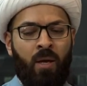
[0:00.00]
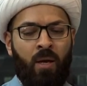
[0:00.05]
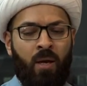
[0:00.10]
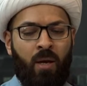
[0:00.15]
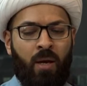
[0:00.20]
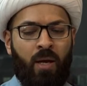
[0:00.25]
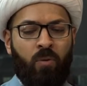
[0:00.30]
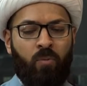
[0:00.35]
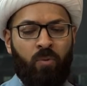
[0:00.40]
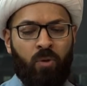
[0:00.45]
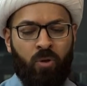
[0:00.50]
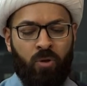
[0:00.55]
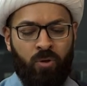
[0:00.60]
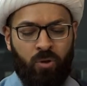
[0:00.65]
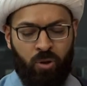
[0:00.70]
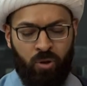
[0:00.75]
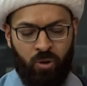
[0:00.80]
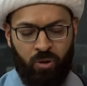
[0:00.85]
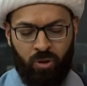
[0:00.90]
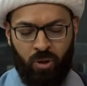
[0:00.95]
And we'll
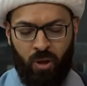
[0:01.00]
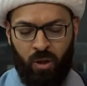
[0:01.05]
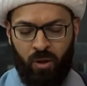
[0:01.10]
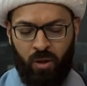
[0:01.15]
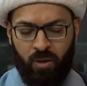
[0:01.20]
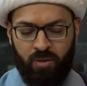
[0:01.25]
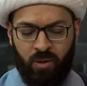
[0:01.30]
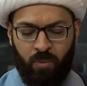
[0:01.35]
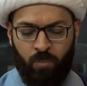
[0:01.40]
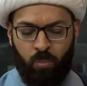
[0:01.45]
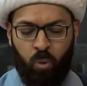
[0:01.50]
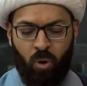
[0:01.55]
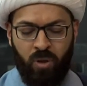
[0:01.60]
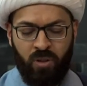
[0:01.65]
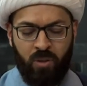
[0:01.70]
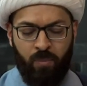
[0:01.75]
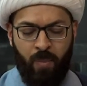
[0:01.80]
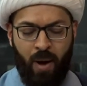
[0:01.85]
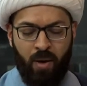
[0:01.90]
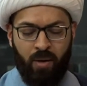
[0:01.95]
continue inshallah some points
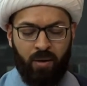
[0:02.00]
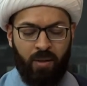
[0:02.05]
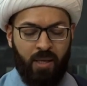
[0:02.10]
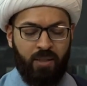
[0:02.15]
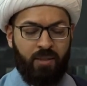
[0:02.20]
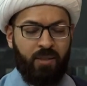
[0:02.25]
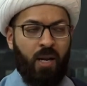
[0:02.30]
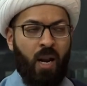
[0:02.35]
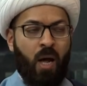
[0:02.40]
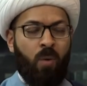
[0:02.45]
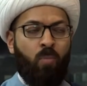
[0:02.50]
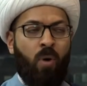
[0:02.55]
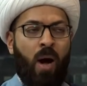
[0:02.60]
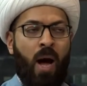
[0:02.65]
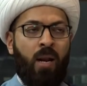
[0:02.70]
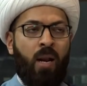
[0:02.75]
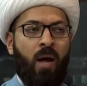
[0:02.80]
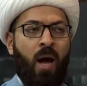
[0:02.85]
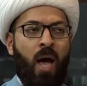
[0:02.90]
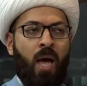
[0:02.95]
about it. Assalamu
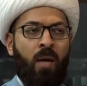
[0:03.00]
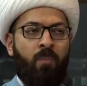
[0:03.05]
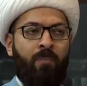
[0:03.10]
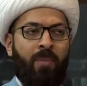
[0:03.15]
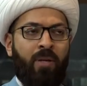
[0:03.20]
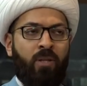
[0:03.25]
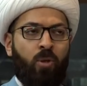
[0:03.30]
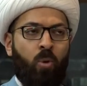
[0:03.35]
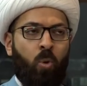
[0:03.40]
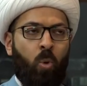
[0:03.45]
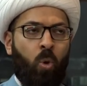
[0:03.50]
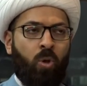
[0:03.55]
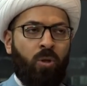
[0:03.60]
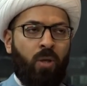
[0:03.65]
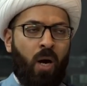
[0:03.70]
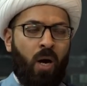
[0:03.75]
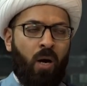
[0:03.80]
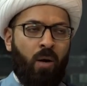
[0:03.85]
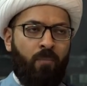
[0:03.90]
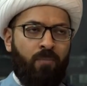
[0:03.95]
ala a'immatul
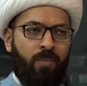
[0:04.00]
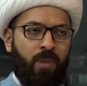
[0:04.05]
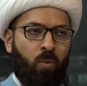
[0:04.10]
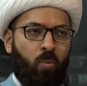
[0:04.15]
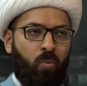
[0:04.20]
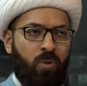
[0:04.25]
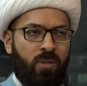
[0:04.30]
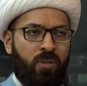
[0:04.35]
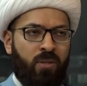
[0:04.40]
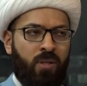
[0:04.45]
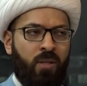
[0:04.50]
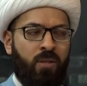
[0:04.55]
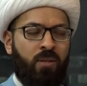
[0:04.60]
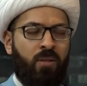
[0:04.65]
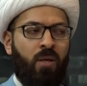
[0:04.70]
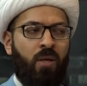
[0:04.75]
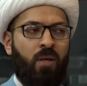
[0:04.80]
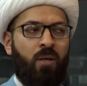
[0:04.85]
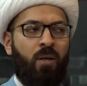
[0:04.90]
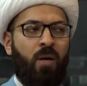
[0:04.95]
huda. We sent
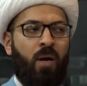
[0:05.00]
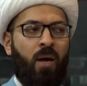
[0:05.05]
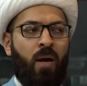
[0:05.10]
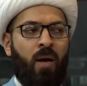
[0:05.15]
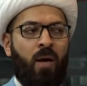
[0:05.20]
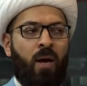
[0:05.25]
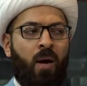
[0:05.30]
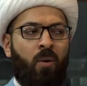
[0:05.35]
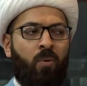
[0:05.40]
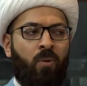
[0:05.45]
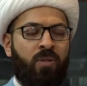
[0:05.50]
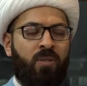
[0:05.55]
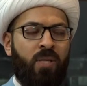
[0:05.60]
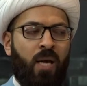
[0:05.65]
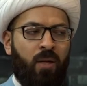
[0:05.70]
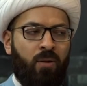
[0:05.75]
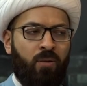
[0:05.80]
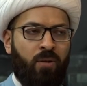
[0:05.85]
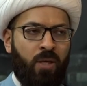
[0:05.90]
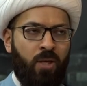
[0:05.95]
our
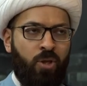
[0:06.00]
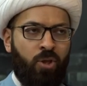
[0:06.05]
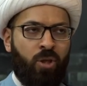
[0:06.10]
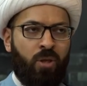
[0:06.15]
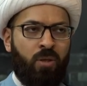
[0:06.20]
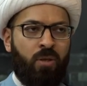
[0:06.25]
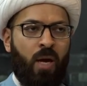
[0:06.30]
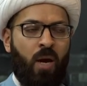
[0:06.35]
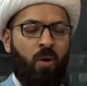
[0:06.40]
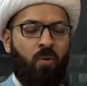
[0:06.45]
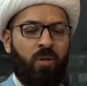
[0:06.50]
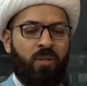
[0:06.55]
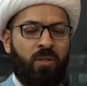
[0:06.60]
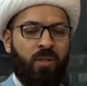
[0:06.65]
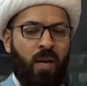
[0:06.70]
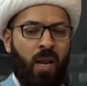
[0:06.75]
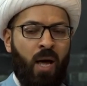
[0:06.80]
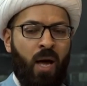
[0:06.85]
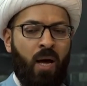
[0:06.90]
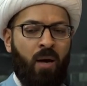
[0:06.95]
salutation, our
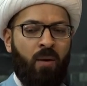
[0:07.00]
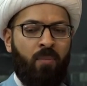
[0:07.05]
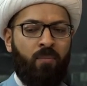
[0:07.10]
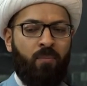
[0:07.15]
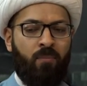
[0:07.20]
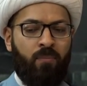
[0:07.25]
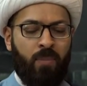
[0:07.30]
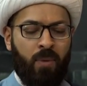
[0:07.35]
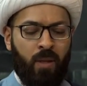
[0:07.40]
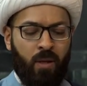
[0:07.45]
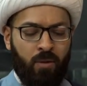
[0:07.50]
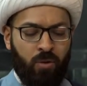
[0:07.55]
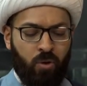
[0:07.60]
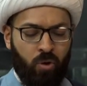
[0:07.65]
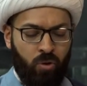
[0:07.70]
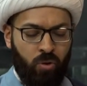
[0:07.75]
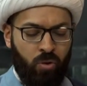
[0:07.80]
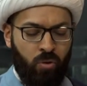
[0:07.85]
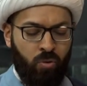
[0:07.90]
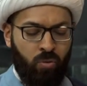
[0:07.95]
salam to
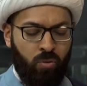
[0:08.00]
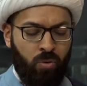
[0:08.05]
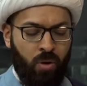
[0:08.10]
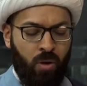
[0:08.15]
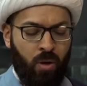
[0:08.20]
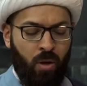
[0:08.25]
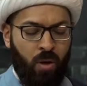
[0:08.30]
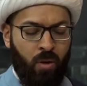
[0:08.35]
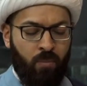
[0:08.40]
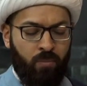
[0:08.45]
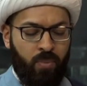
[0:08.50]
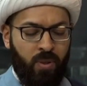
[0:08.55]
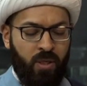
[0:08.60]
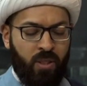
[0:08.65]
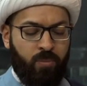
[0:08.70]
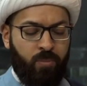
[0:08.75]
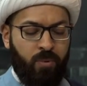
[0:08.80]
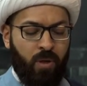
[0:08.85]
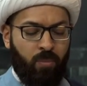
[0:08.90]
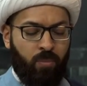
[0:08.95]
you. Peace
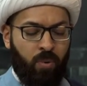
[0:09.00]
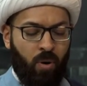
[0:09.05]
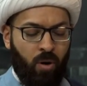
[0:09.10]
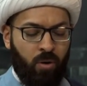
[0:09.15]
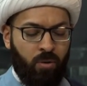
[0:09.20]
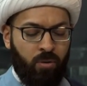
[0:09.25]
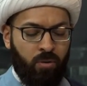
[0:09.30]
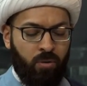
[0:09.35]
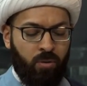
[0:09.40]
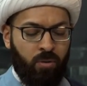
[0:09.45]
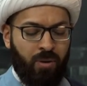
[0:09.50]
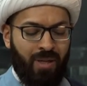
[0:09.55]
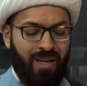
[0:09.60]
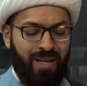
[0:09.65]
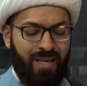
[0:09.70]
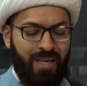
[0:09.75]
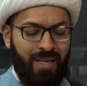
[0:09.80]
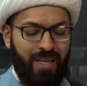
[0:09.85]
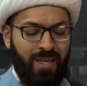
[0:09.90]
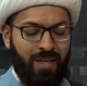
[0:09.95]
be upon the
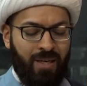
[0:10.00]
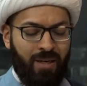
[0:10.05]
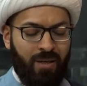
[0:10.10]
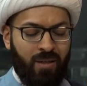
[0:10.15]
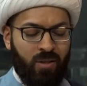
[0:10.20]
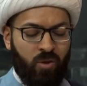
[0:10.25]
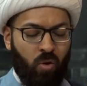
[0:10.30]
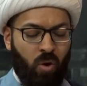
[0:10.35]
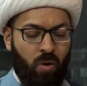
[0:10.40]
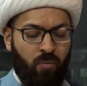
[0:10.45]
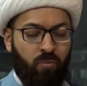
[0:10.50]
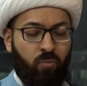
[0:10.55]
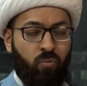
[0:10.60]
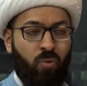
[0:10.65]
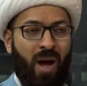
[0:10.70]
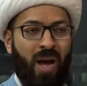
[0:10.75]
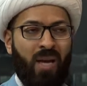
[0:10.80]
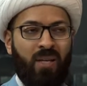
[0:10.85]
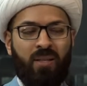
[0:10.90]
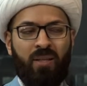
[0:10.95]
leaders of
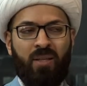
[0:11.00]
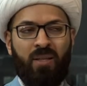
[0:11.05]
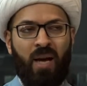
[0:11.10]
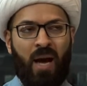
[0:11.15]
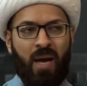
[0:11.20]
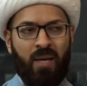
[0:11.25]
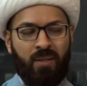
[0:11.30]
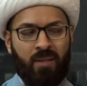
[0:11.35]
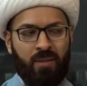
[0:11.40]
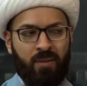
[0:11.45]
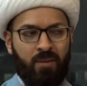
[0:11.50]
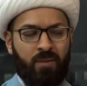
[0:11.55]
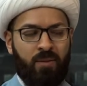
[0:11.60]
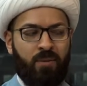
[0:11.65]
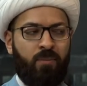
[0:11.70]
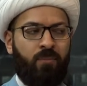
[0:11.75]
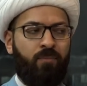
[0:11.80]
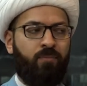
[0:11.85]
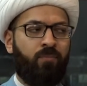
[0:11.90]
right guidance.